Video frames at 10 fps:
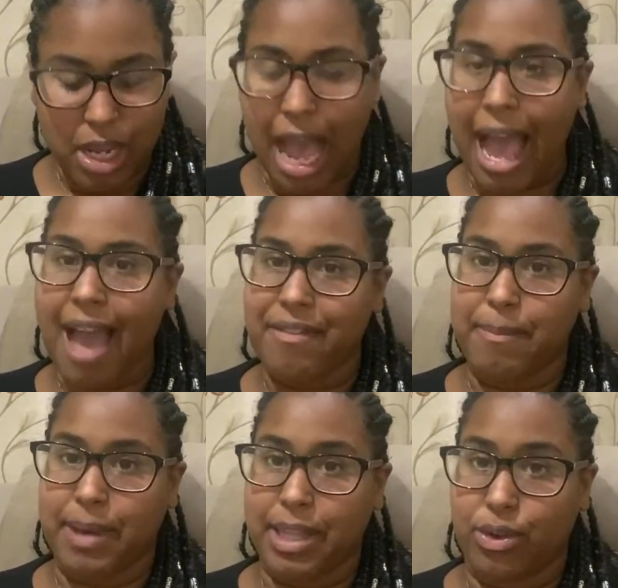I haven't
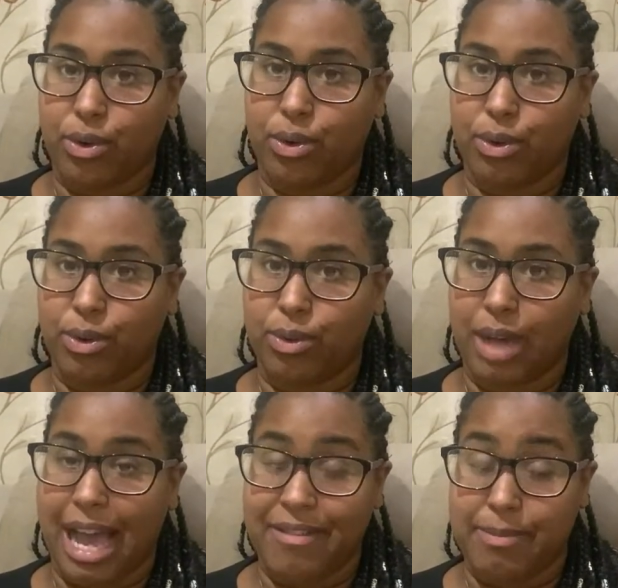been to
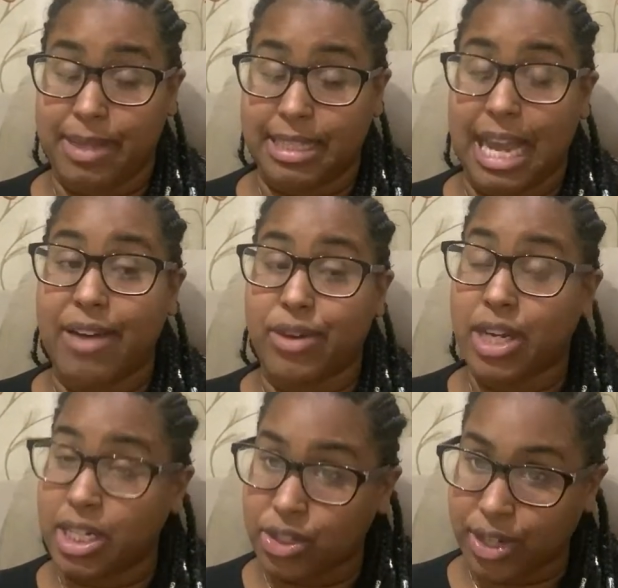every
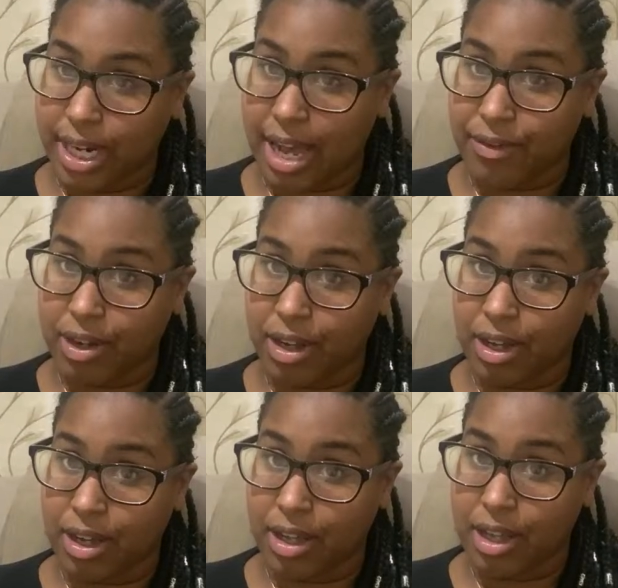country in
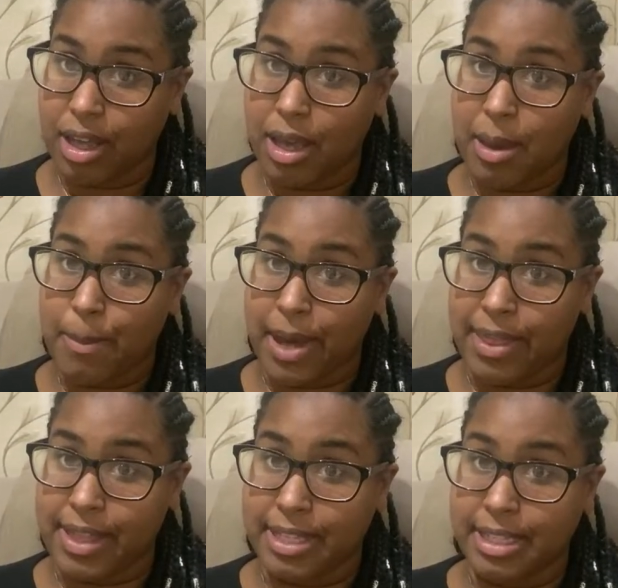Africa,
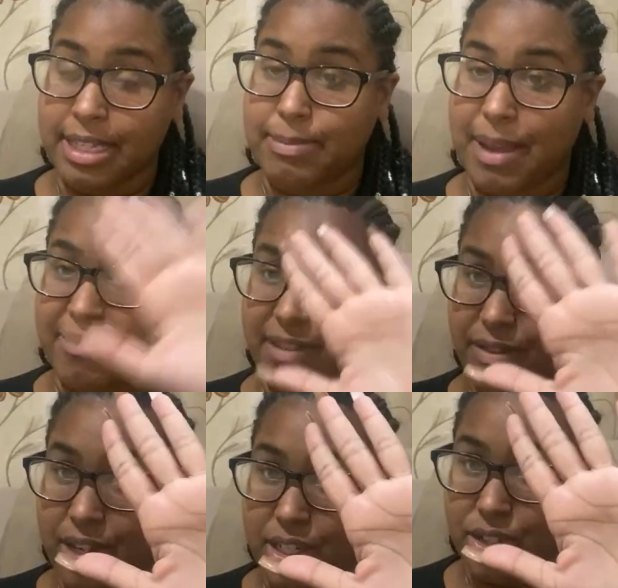but this is my fifth
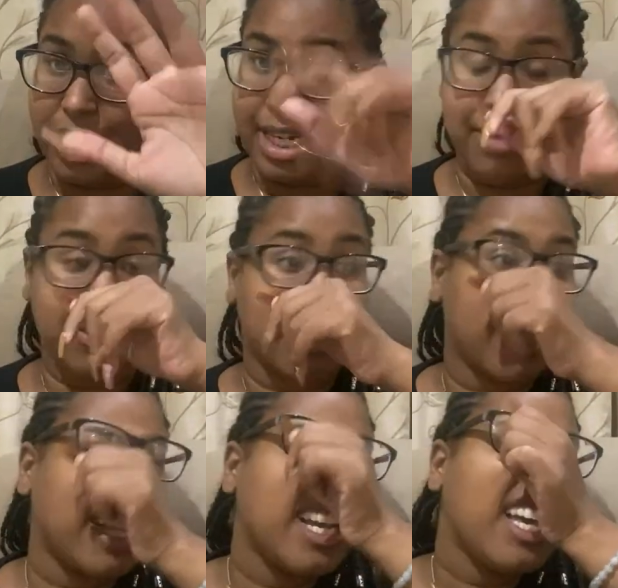country in
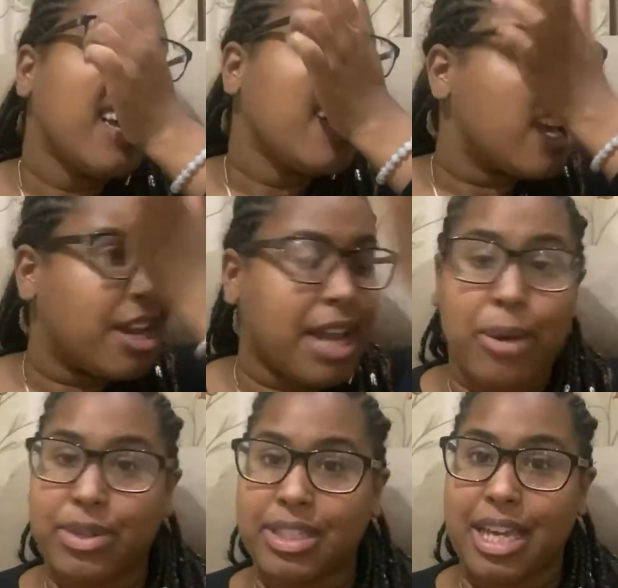Africa. And I
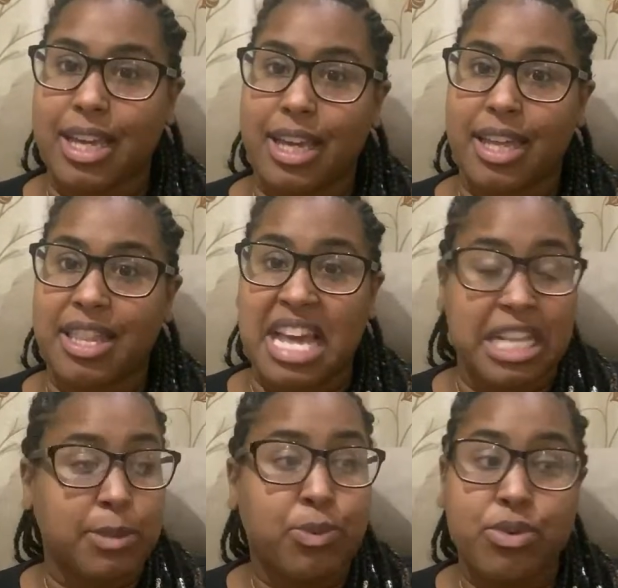would say
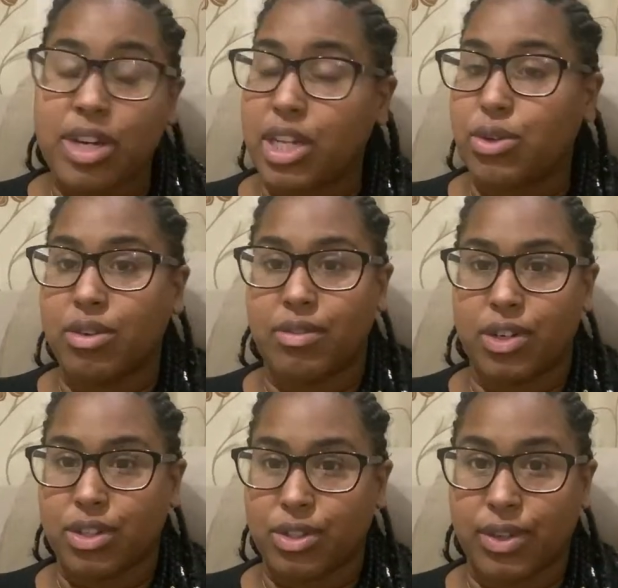that's pretty
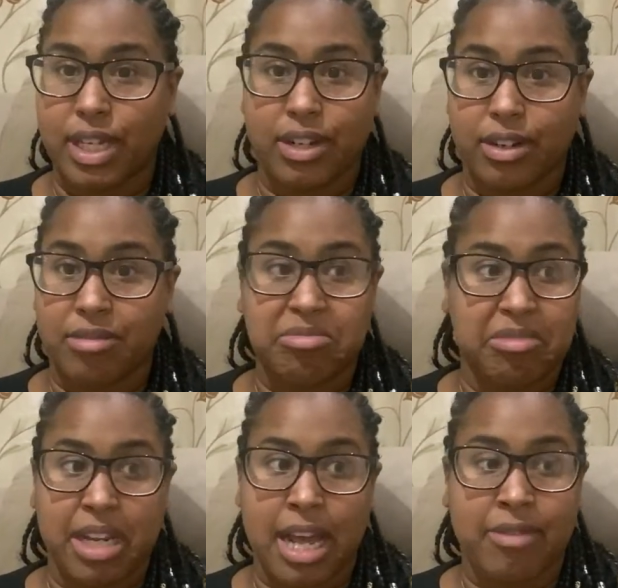universal here
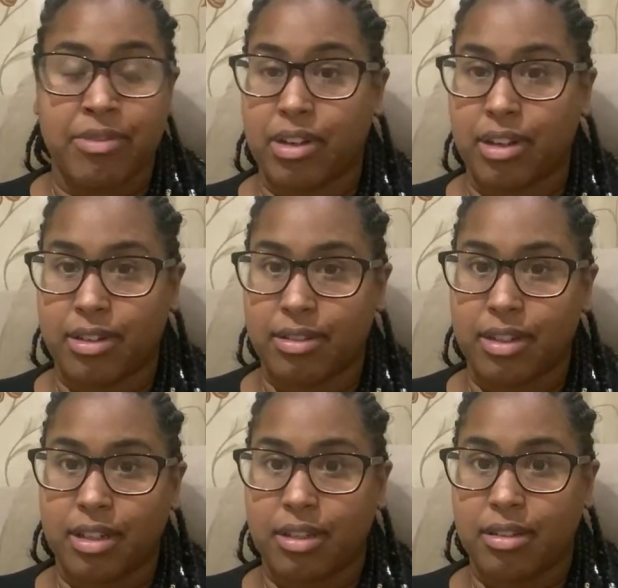in Africa.
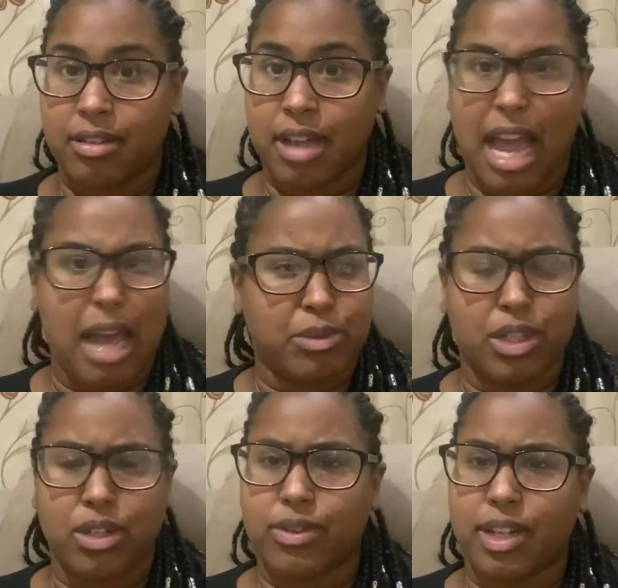
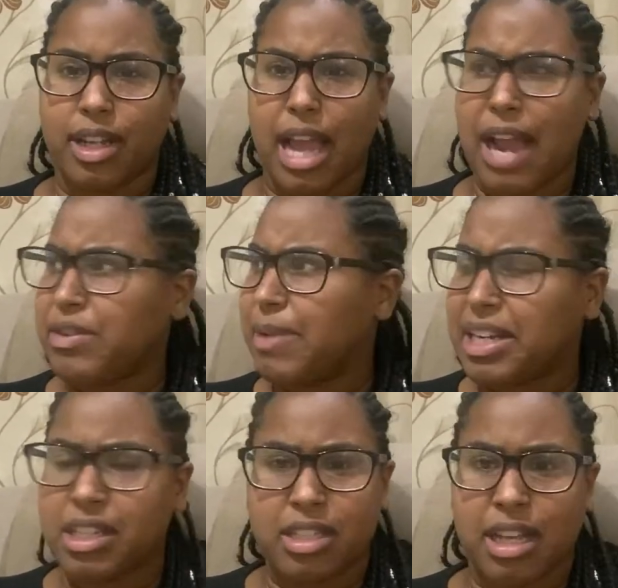Absolutely. Everybody
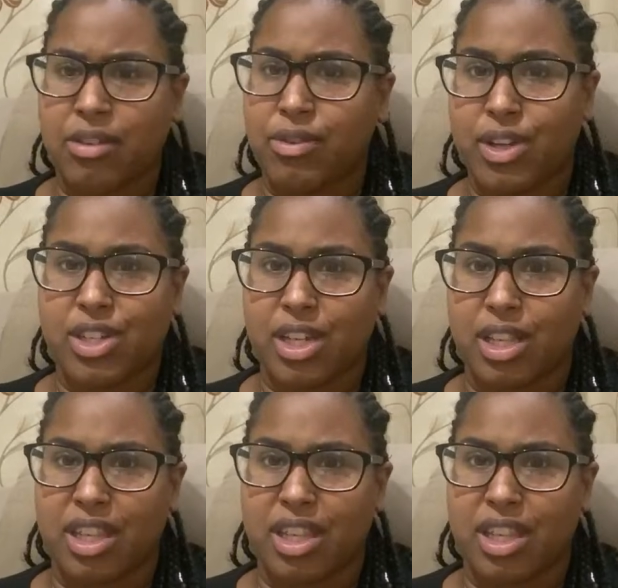looks out for each other.